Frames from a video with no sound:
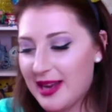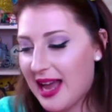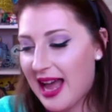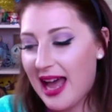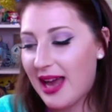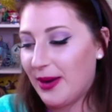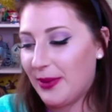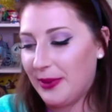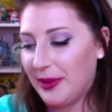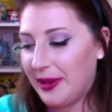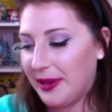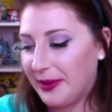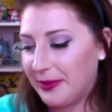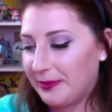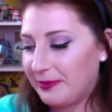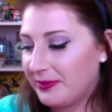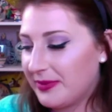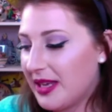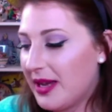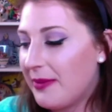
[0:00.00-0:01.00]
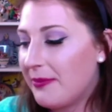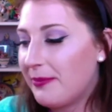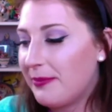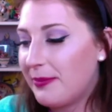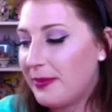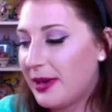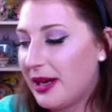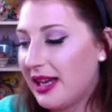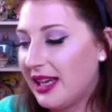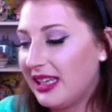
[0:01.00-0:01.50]
I don't know.
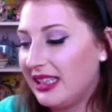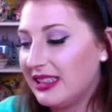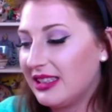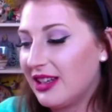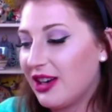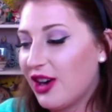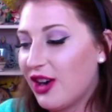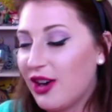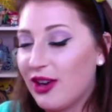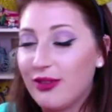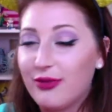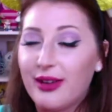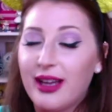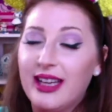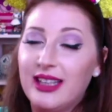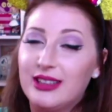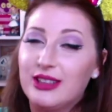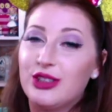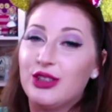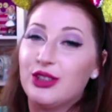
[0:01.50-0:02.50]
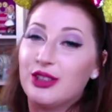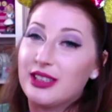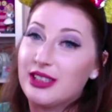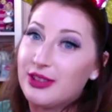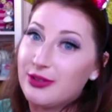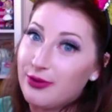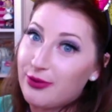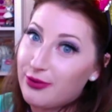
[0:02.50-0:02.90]
But her face looks